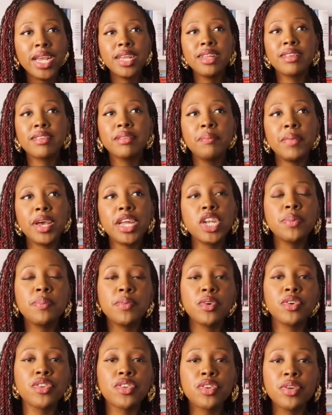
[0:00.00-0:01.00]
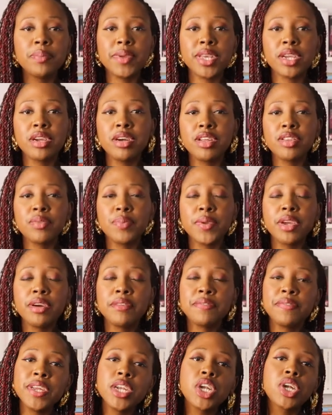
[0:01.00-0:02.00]
It's much more so because we
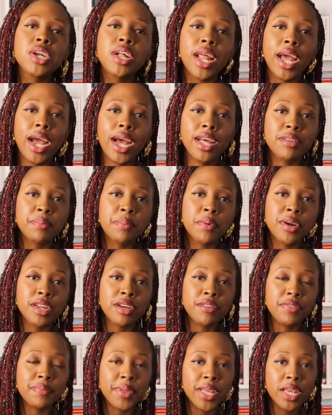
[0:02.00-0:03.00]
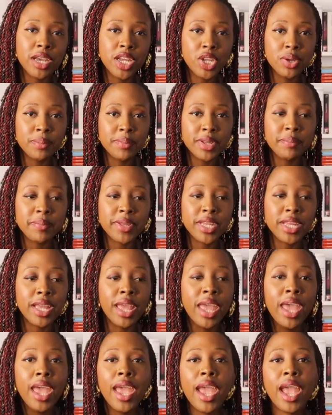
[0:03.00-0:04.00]
are visual as part of being a human
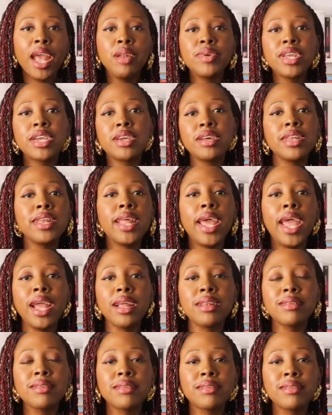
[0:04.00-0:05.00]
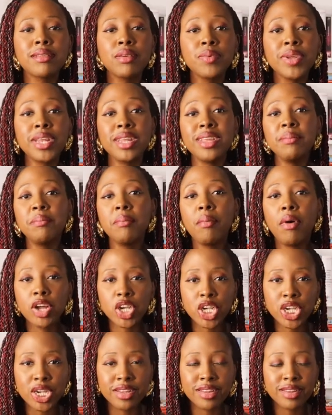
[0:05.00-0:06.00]
being and we connect with
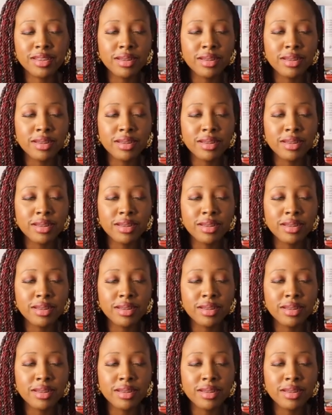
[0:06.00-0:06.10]
emotions.